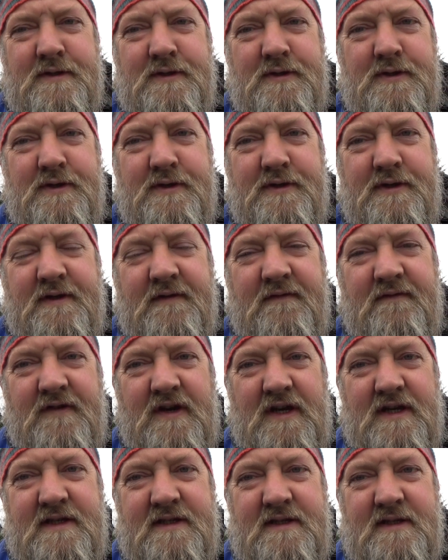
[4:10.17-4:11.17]
your
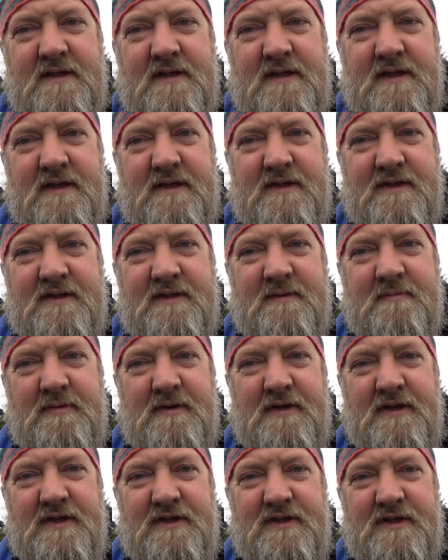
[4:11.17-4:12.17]
divine
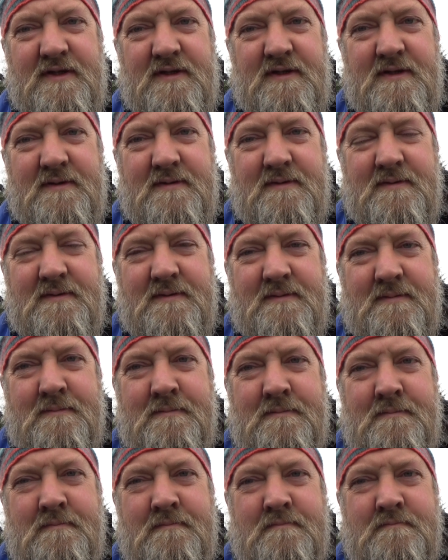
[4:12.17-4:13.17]

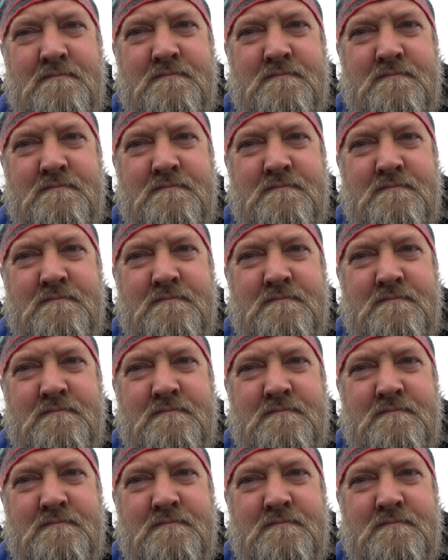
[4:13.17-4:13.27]
inspiration.